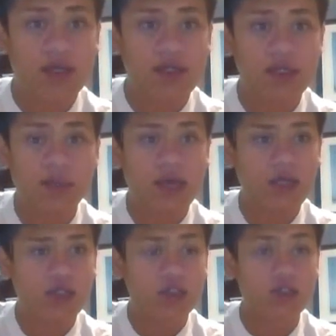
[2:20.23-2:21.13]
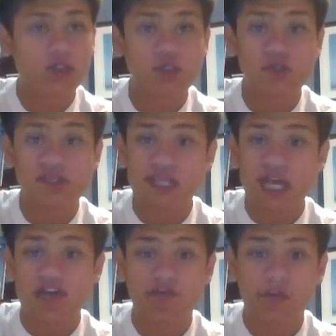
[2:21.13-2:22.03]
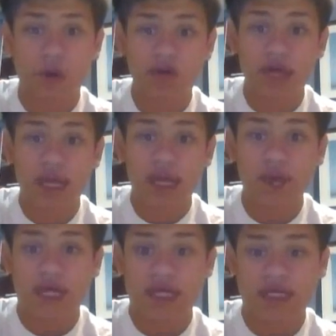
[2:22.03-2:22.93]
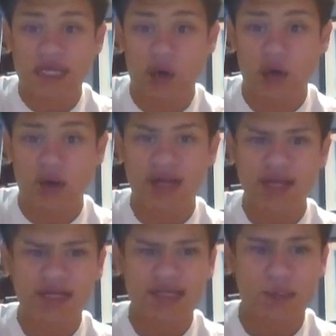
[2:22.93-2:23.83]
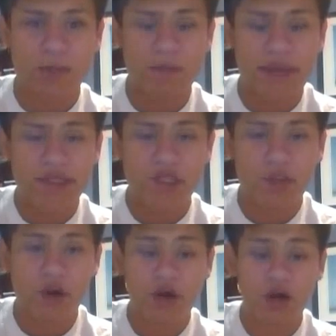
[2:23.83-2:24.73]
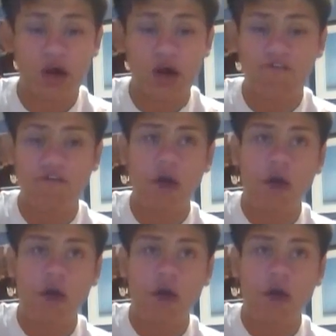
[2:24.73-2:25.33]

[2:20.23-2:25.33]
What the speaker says: he managed to save both Aaron and Daryl, and I think that's a major part of,